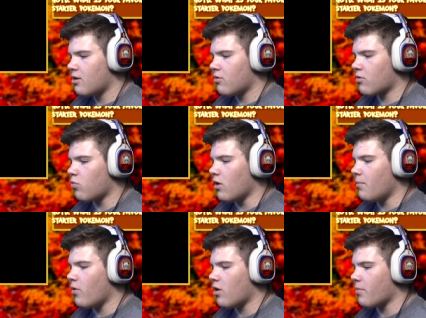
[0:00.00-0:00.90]
There's one
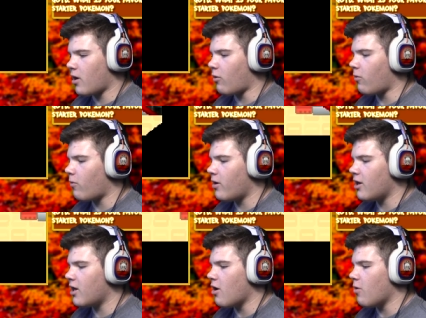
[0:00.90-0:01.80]
Pokemon I
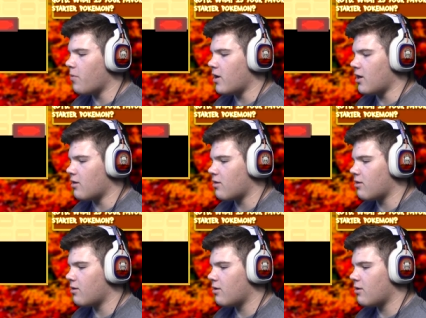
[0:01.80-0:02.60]
really hope it is.